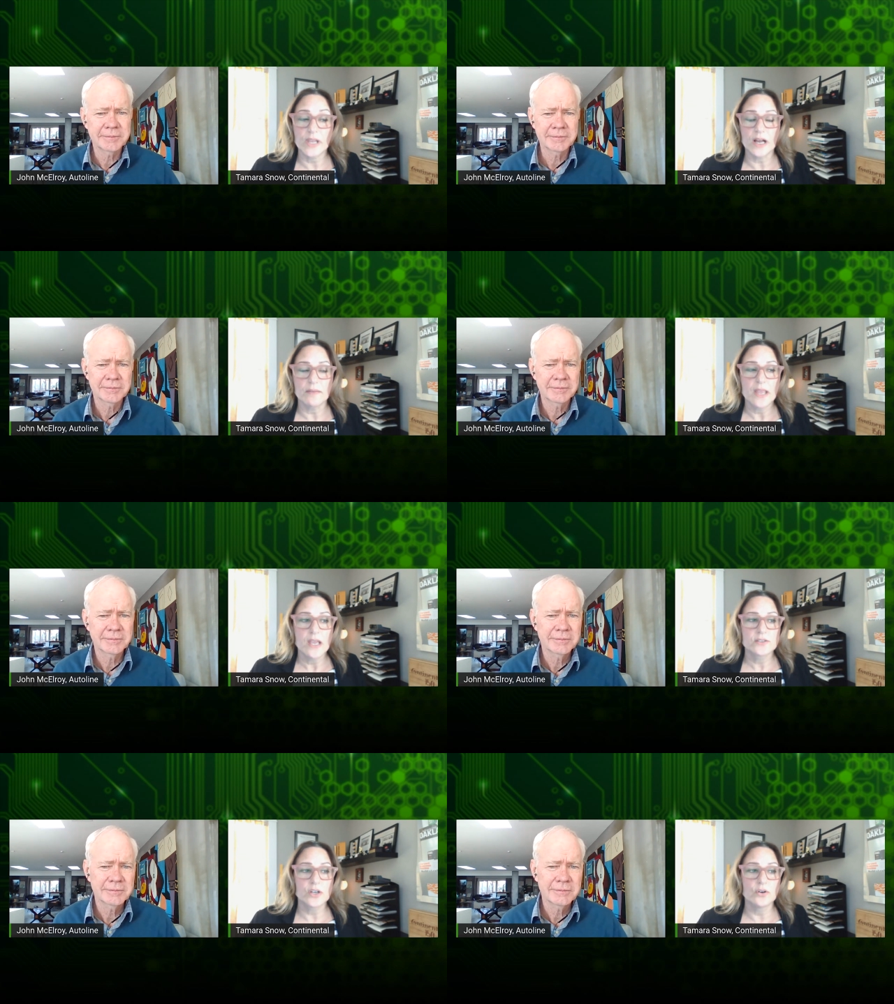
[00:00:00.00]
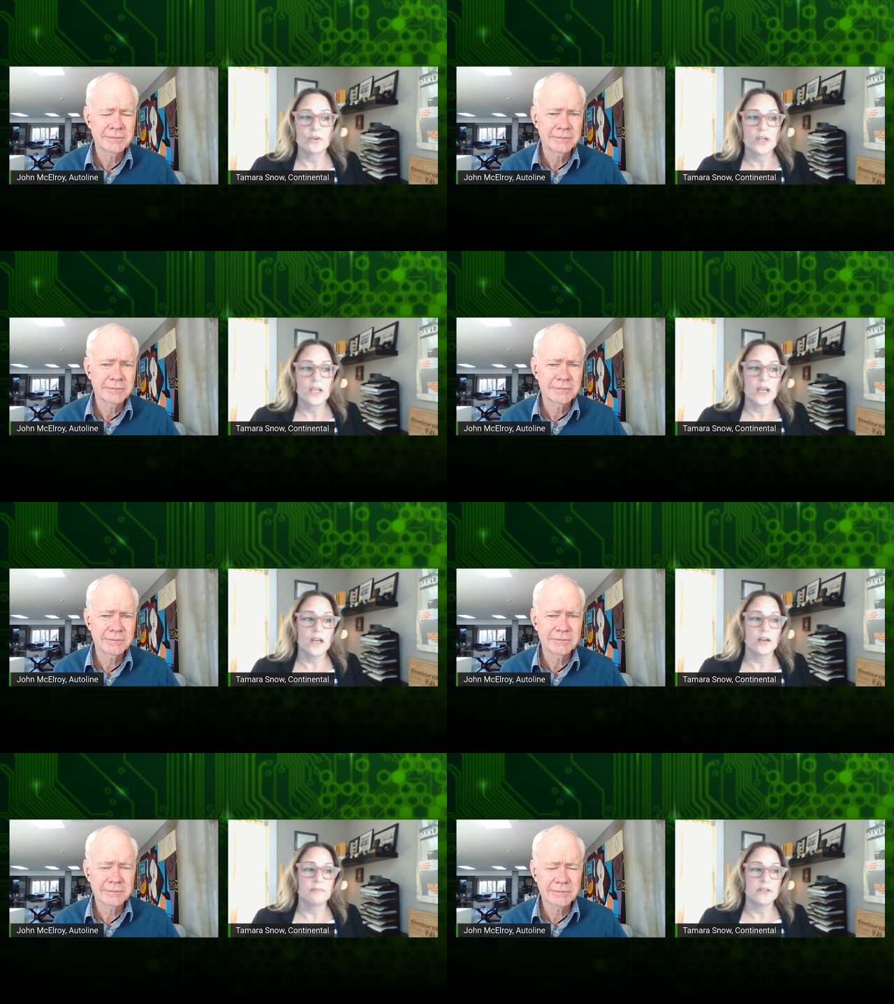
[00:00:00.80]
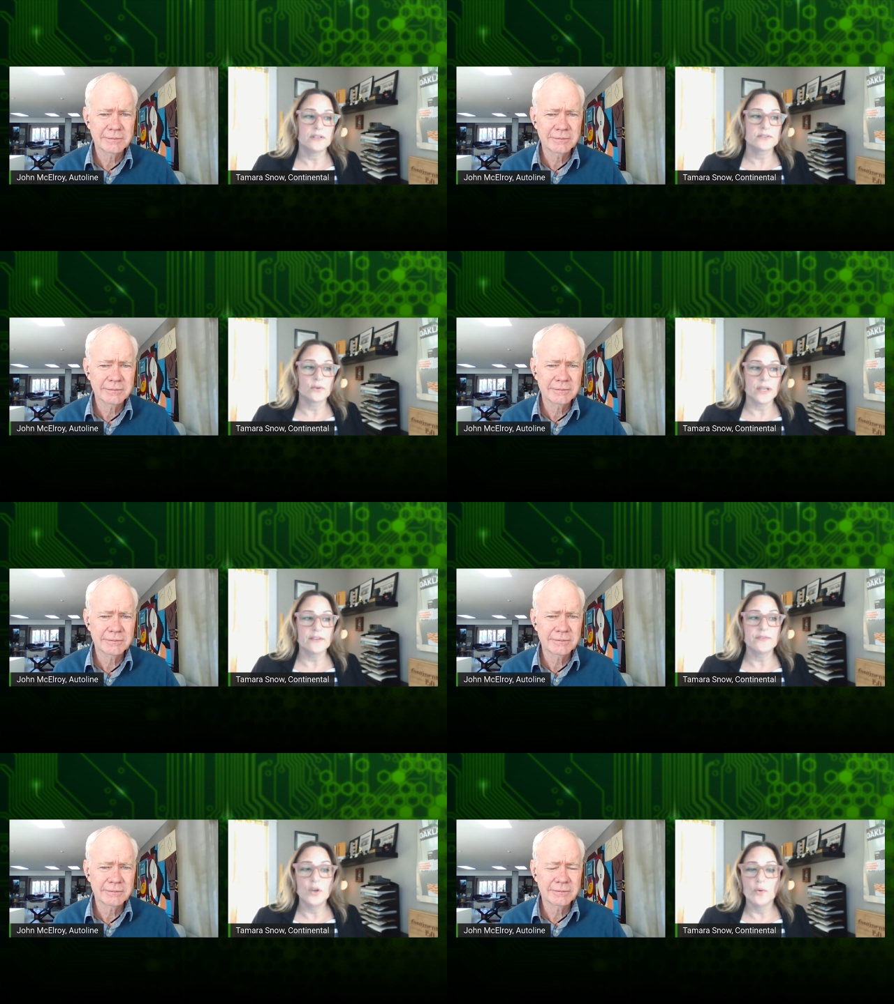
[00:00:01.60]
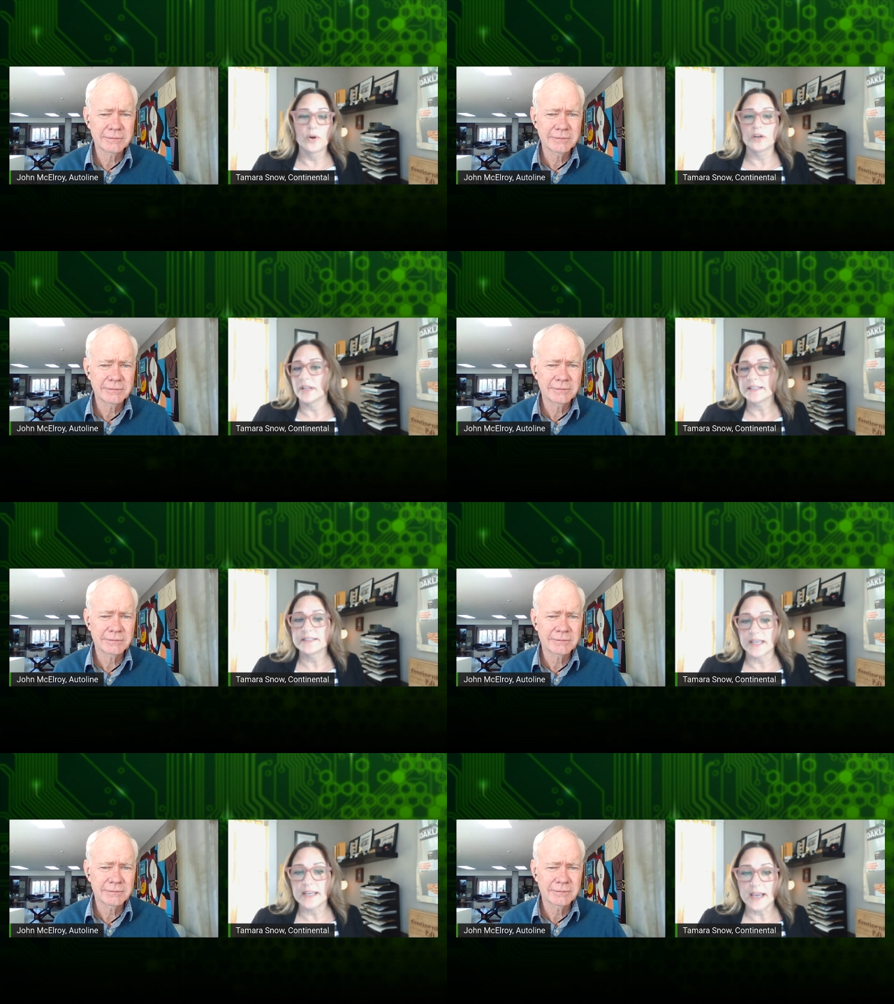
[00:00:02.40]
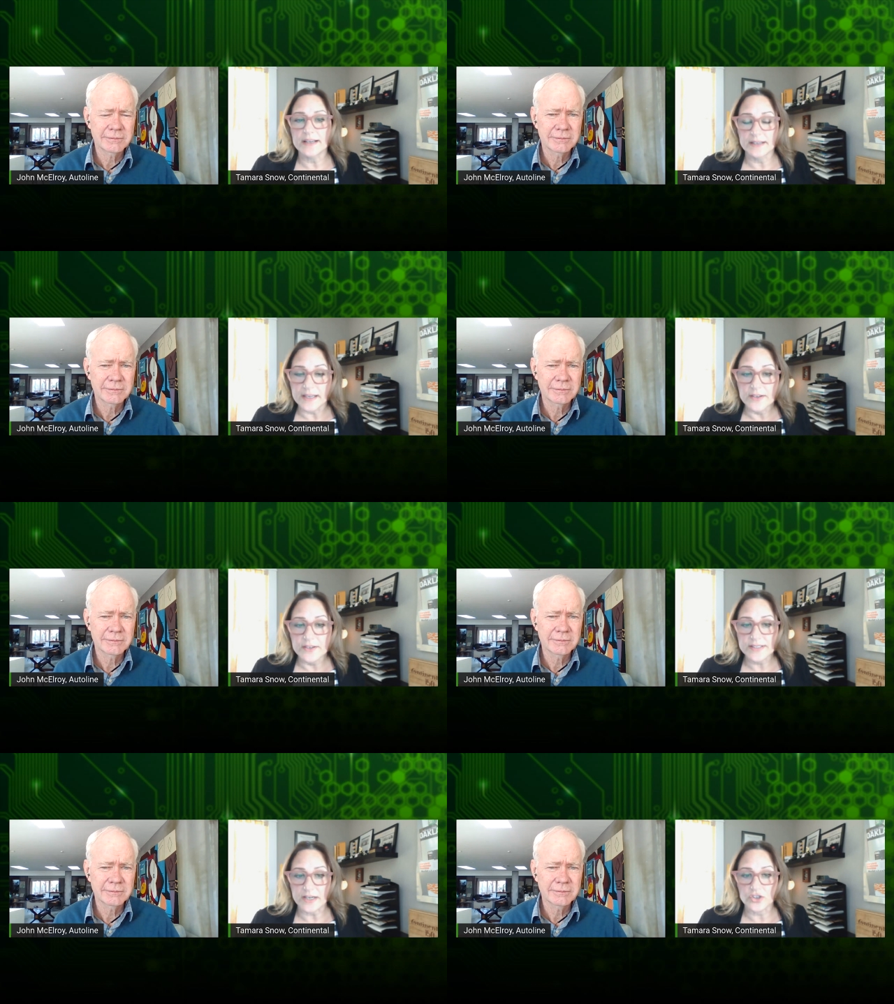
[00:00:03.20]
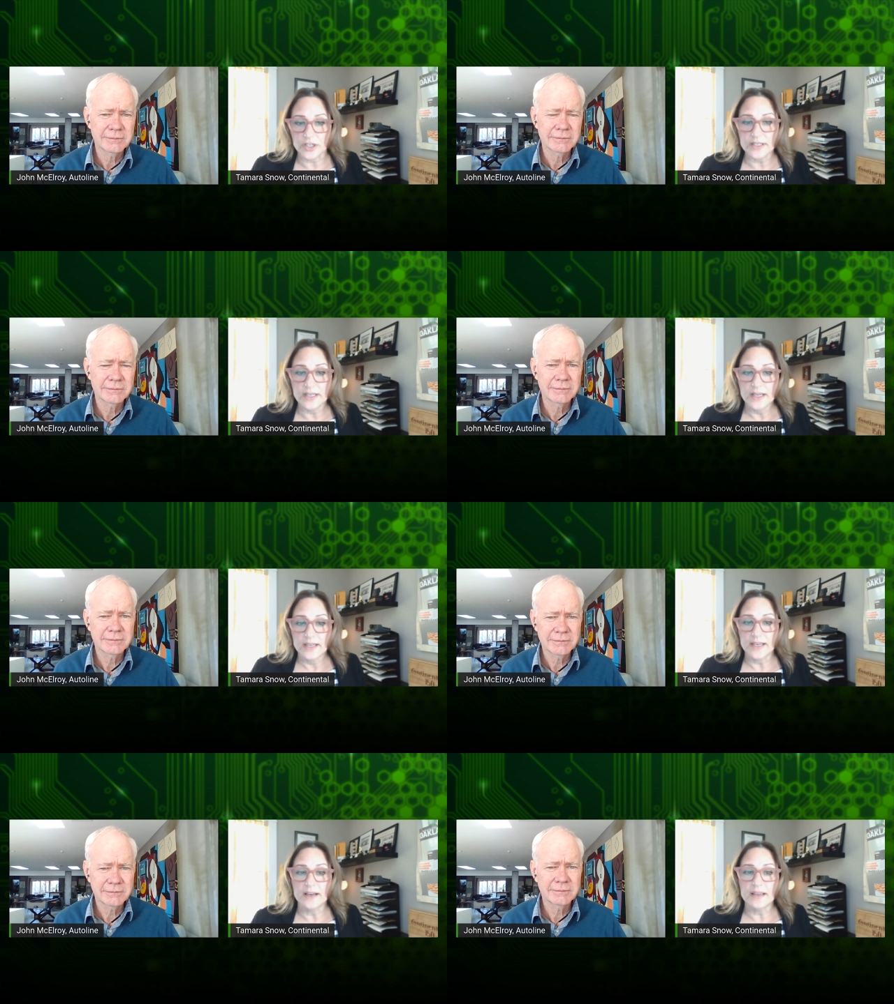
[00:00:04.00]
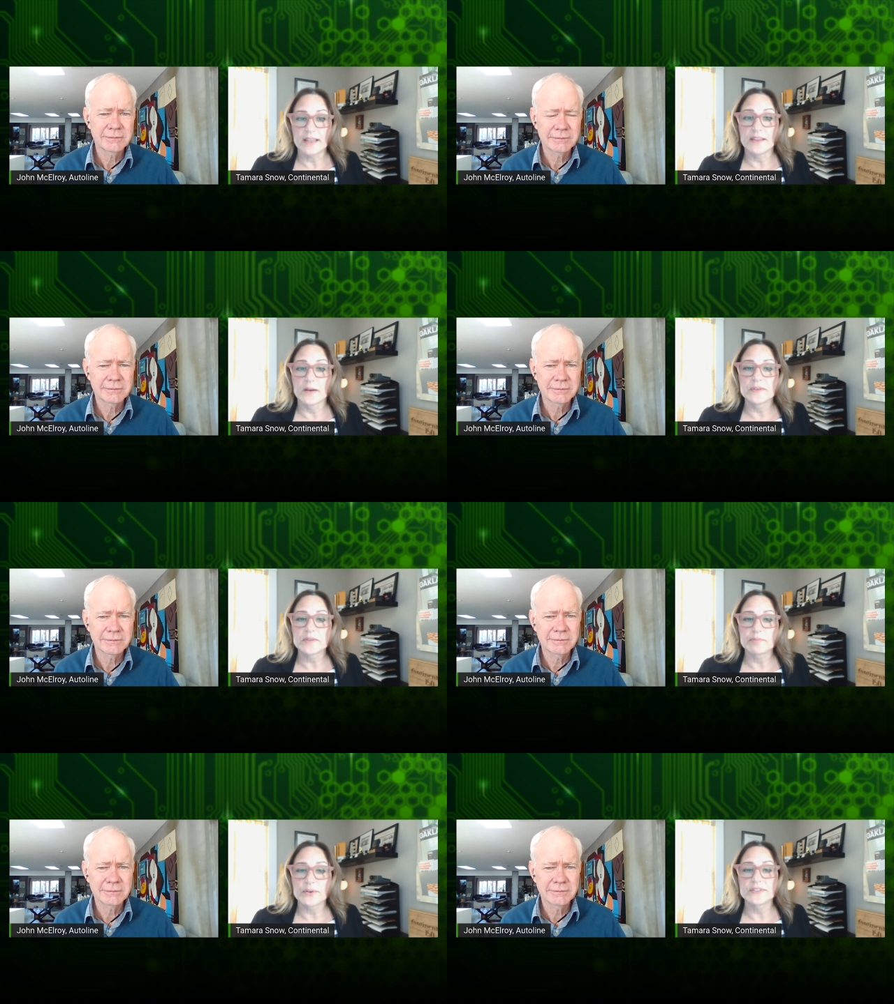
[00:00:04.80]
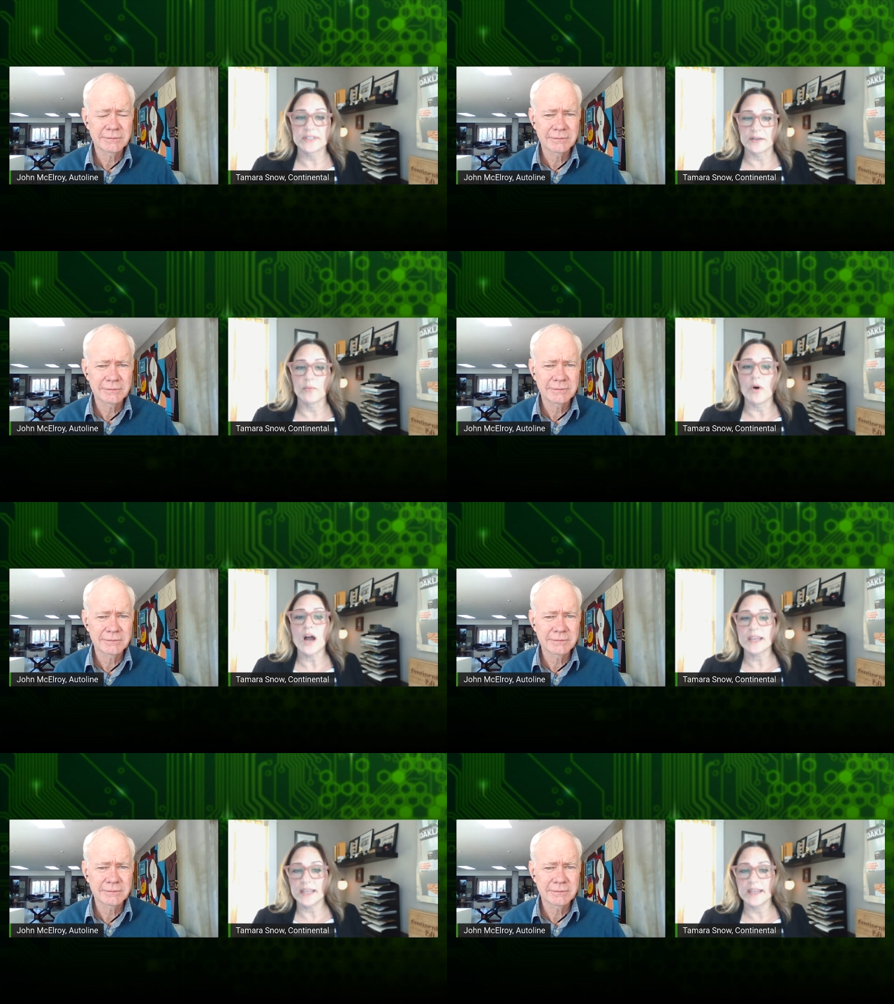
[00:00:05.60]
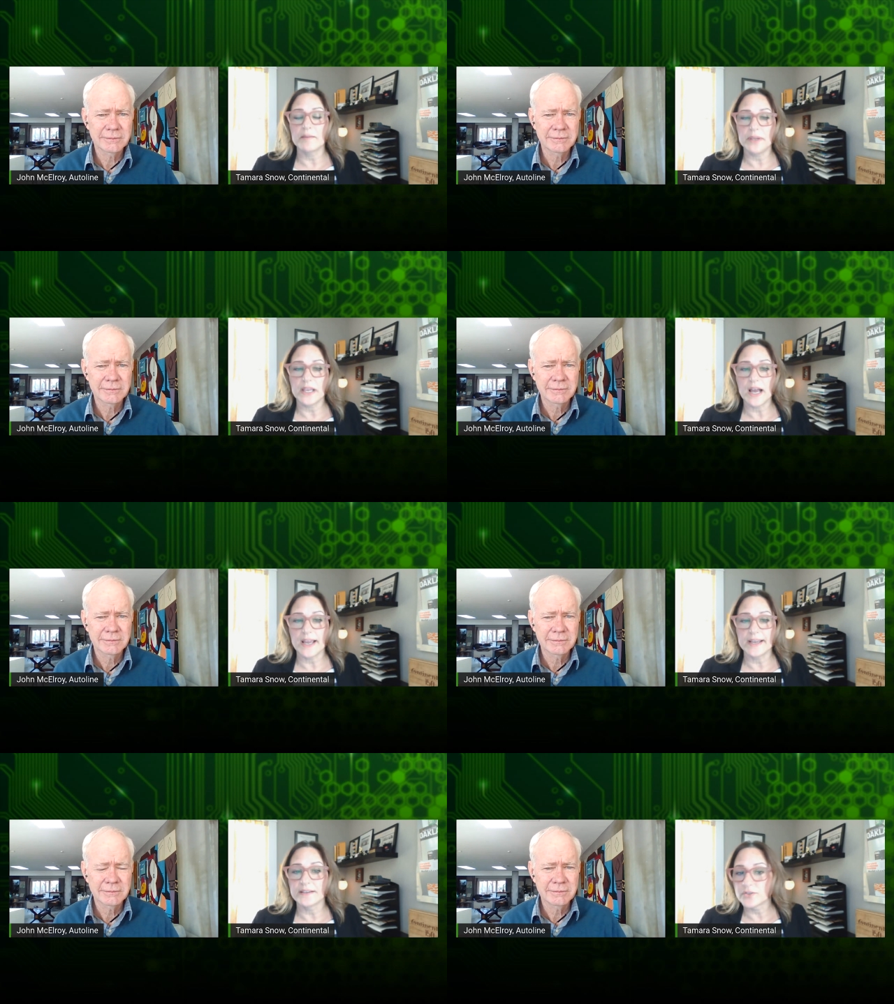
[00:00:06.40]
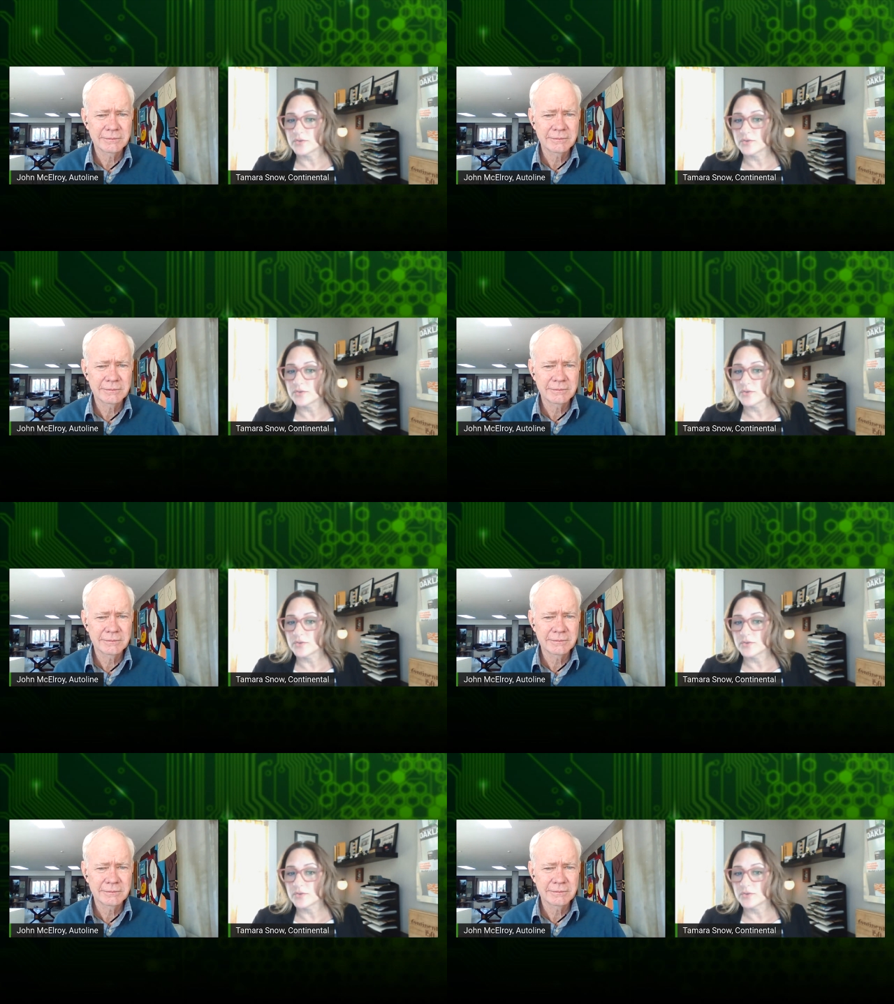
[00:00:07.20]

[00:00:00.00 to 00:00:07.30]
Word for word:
Speaker 1: Yeah. So, um, so if you were, let's say, at an intersection, yeah, and there was a person walking behind a